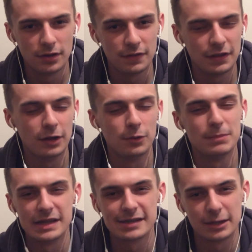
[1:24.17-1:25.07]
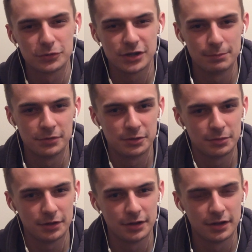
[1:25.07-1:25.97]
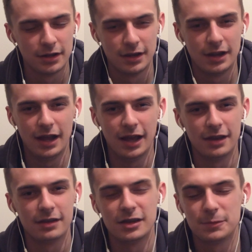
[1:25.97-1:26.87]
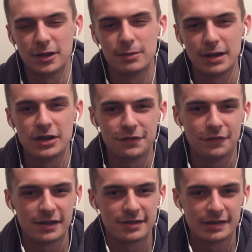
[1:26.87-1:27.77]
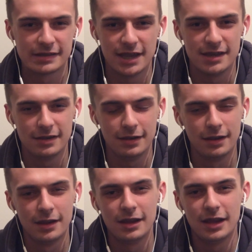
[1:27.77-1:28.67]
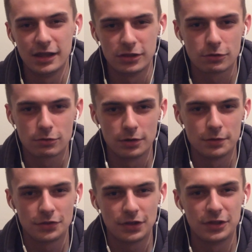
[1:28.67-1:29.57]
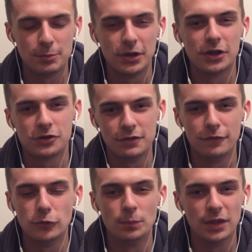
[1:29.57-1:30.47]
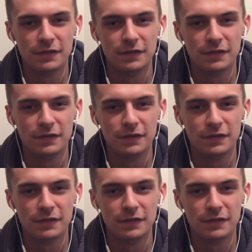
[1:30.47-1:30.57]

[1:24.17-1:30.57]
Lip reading: They're now a mid-table championship side, and he's been a major factor this season in the growth and the burgeoning form they've